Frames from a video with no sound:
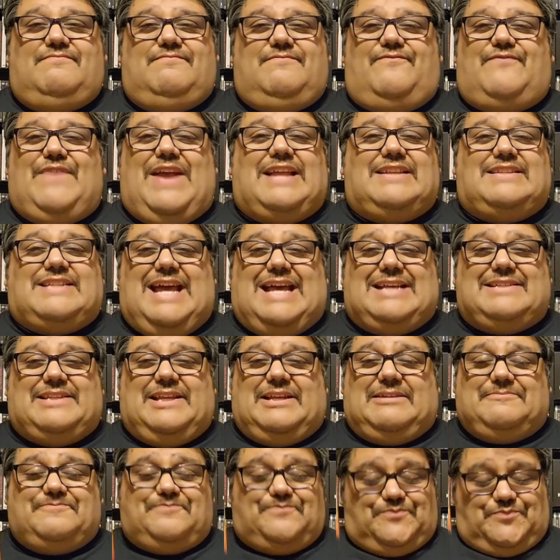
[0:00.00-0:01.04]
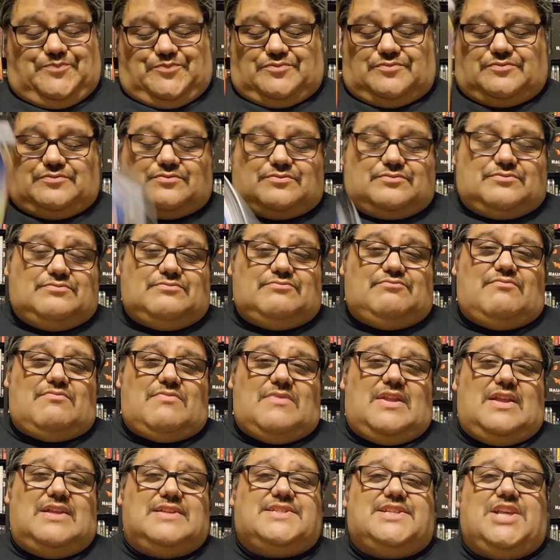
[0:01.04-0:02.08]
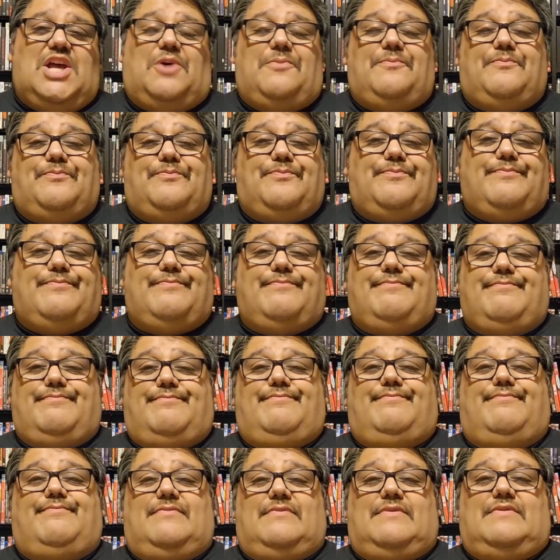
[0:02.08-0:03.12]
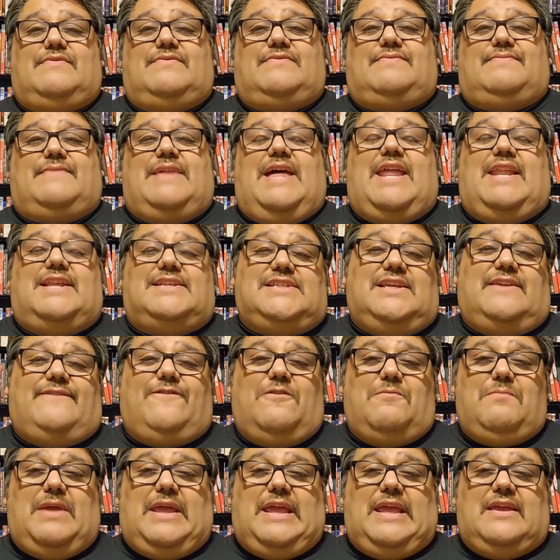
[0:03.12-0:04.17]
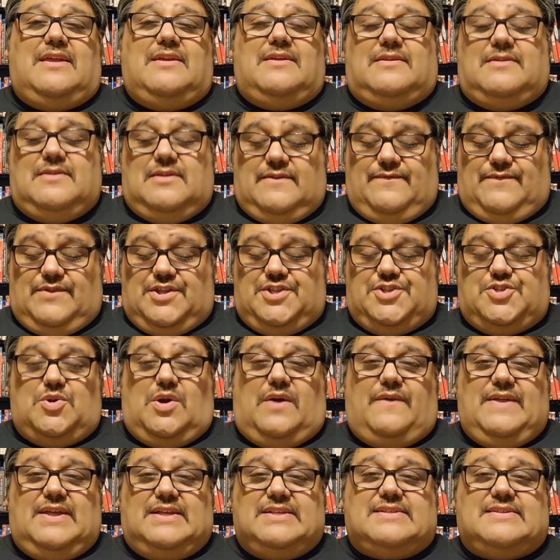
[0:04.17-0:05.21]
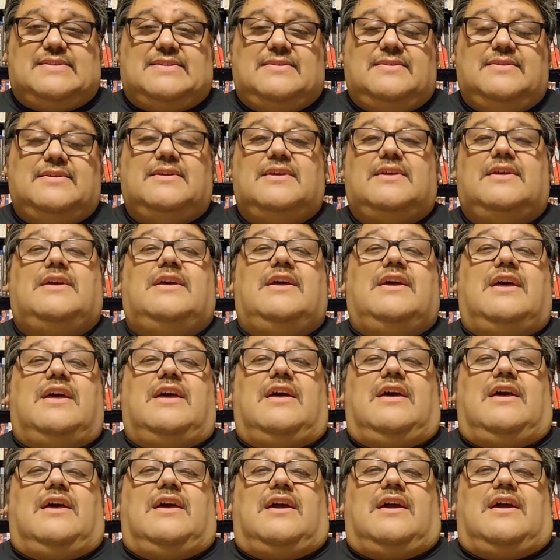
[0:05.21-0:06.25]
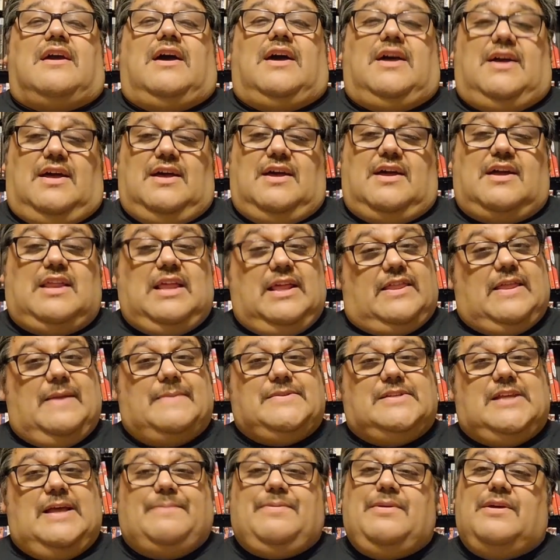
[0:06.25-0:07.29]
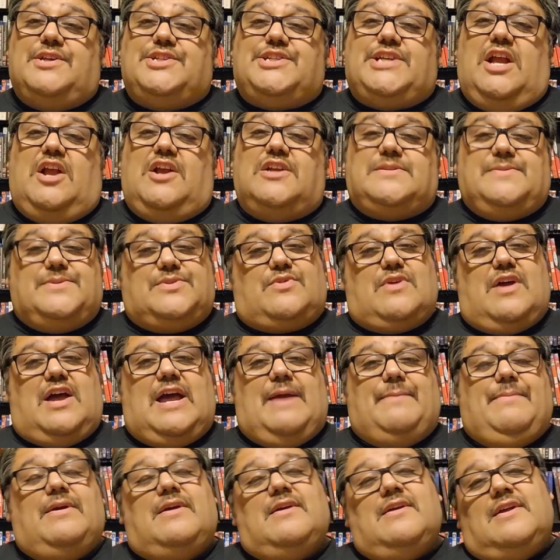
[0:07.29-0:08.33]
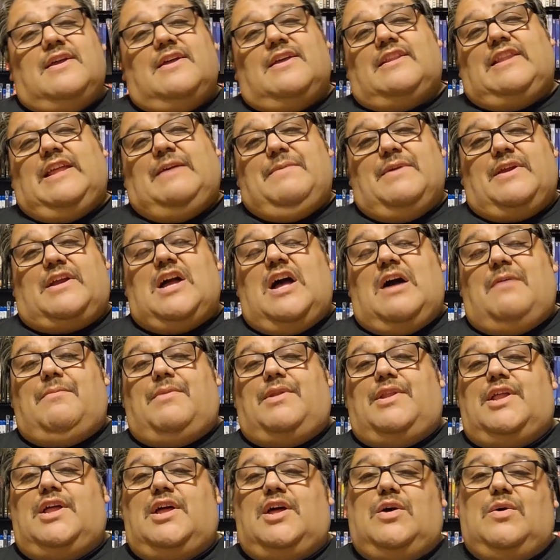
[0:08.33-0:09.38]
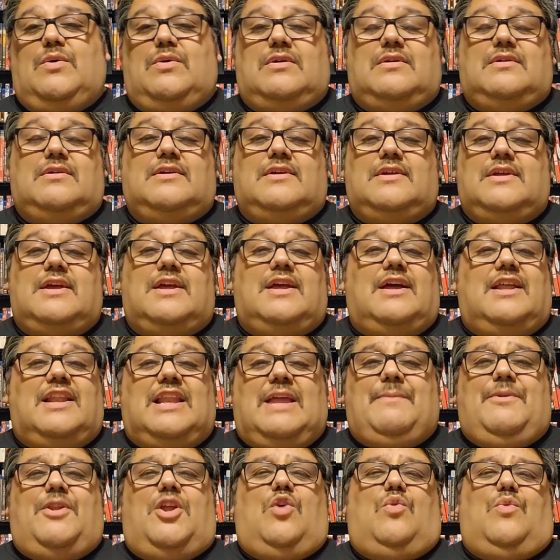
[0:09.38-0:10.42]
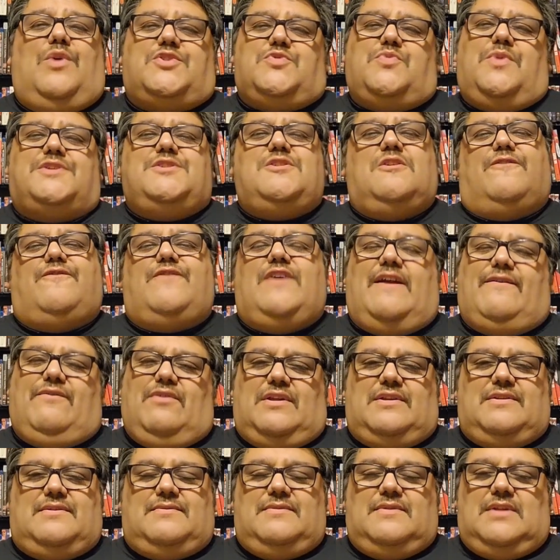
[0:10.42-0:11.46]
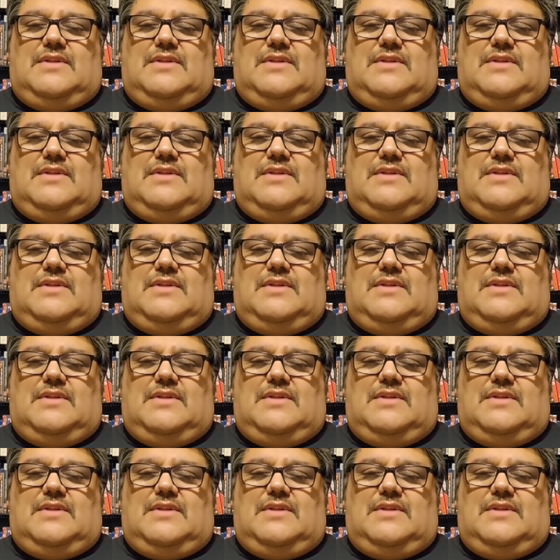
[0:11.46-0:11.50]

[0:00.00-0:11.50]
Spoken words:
Fantastic. So, that is it for me. If you enjoy this, click thumbs up, share, subscribe, leave me a comment below. Let me know which one's your favorite